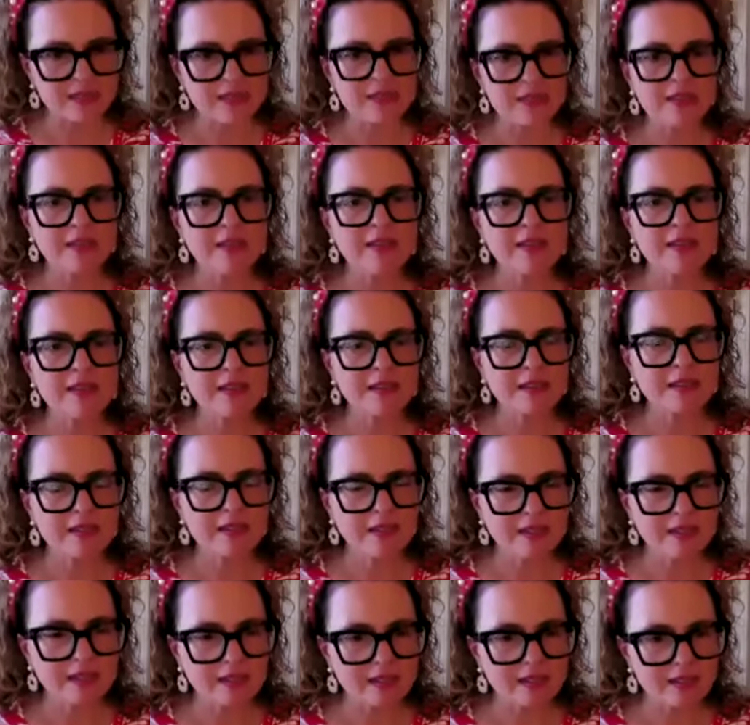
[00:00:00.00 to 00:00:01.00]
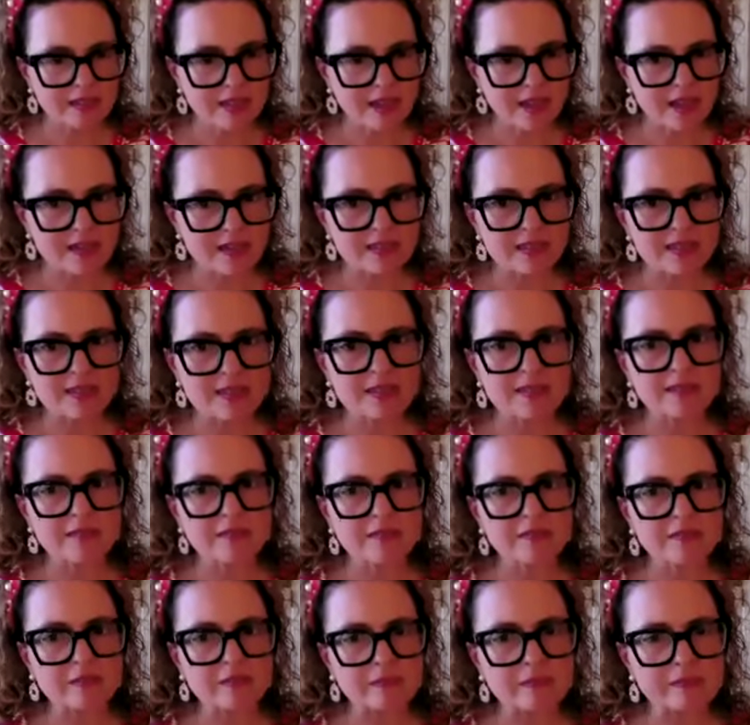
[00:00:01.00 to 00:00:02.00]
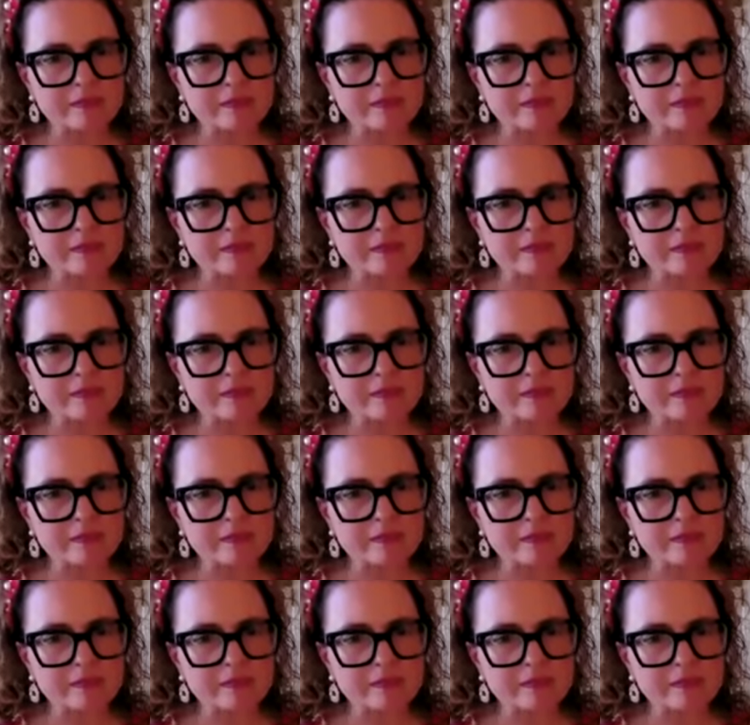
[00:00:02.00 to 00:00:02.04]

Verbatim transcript: the pledge. And then yes. going